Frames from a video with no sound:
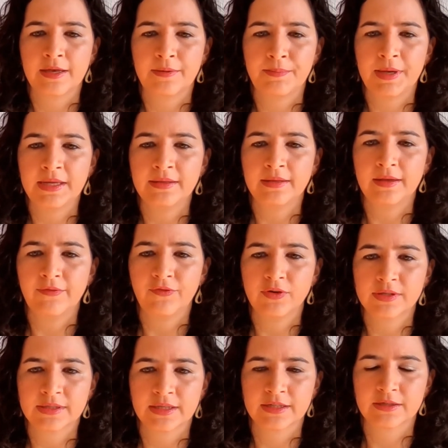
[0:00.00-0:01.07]
The main
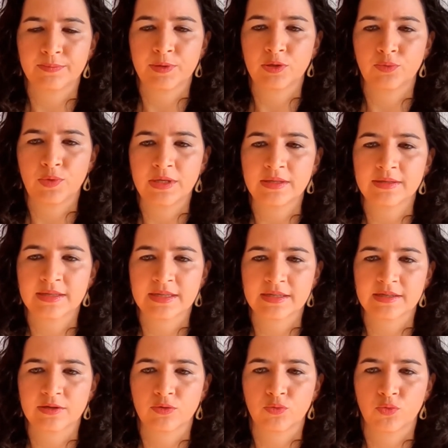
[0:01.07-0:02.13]
differences between
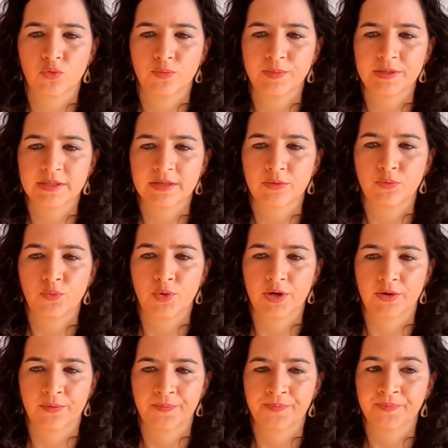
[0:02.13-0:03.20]
these groups
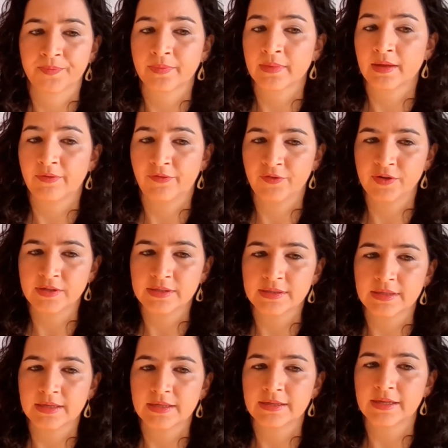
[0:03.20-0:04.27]
were:
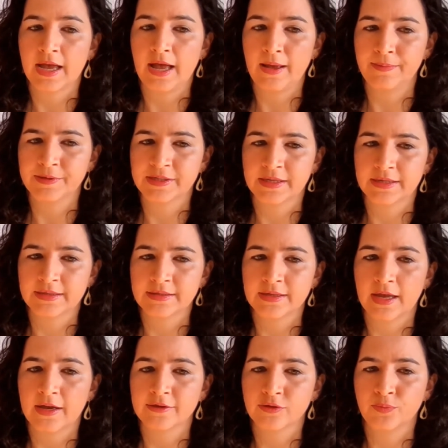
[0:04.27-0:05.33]
first, the
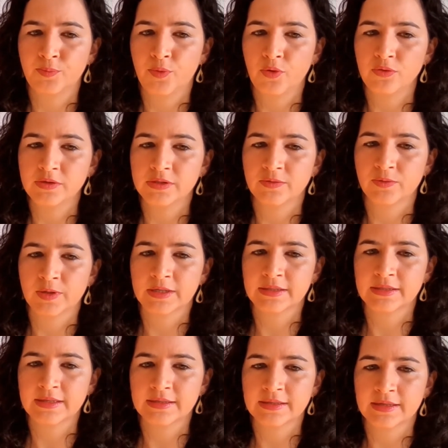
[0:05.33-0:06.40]
absence as opposed to
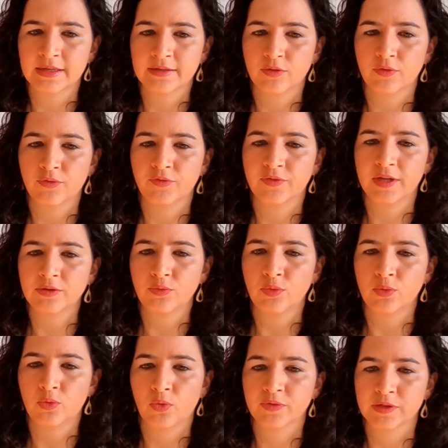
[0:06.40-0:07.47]
existence of
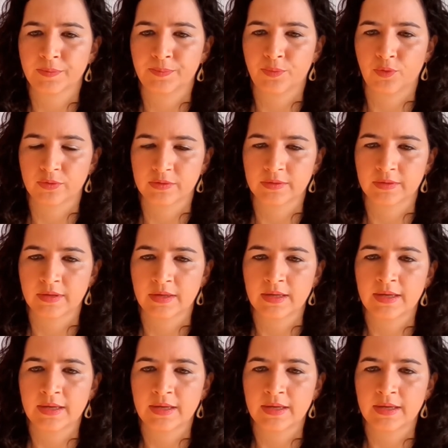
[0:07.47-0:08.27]
network of support.